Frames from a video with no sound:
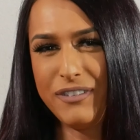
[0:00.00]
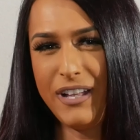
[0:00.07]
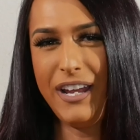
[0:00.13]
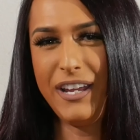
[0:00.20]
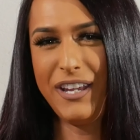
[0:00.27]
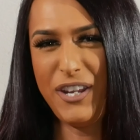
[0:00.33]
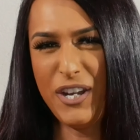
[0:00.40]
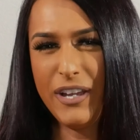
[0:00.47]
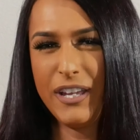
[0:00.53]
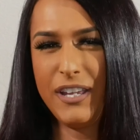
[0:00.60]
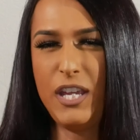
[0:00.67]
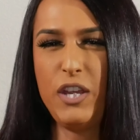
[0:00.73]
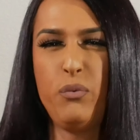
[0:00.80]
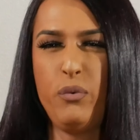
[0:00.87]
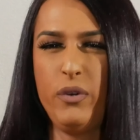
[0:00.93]
like you know like
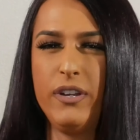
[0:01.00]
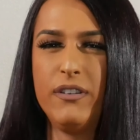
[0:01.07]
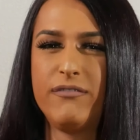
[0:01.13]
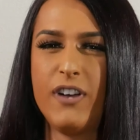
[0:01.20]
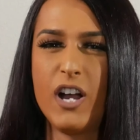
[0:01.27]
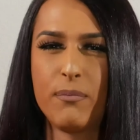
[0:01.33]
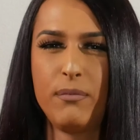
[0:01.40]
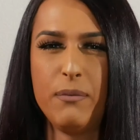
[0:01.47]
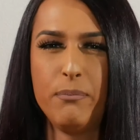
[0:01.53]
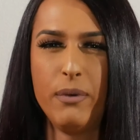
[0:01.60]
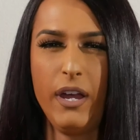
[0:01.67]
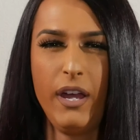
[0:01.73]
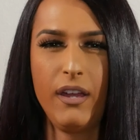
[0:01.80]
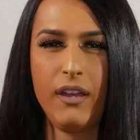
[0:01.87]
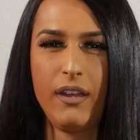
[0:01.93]
he would fuck me,
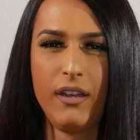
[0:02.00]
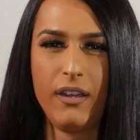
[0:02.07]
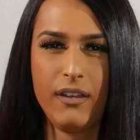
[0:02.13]
but